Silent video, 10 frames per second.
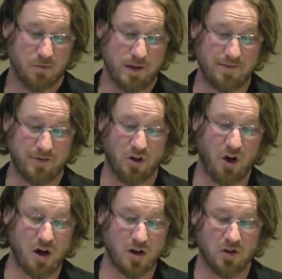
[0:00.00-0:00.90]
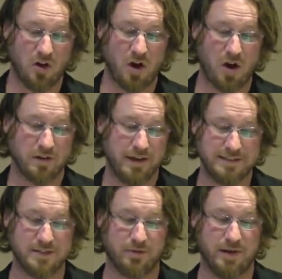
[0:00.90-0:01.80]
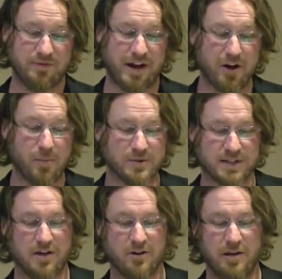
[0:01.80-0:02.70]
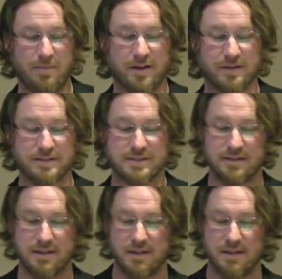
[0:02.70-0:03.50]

we have a long, long history of terrible security bugs